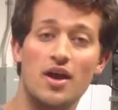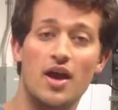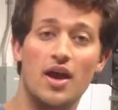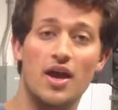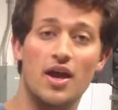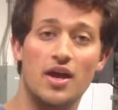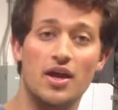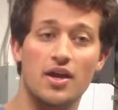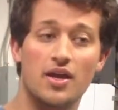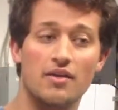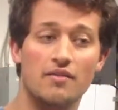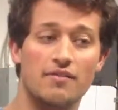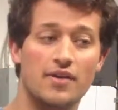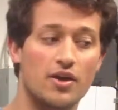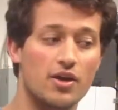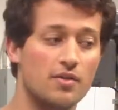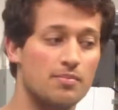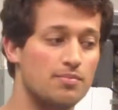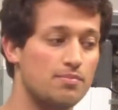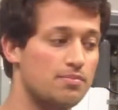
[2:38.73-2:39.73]
a
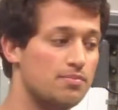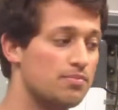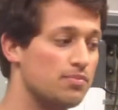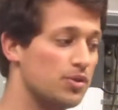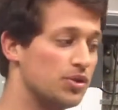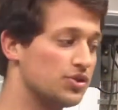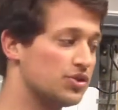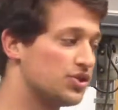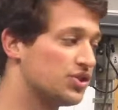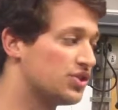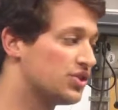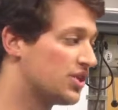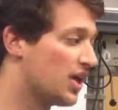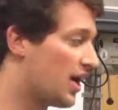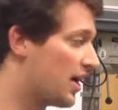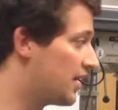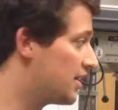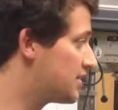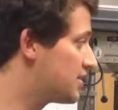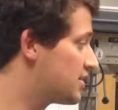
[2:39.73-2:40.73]
very
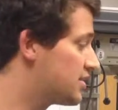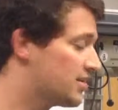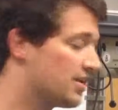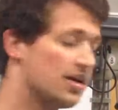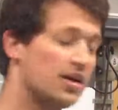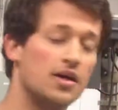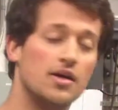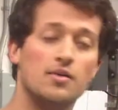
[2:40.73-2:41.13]
precise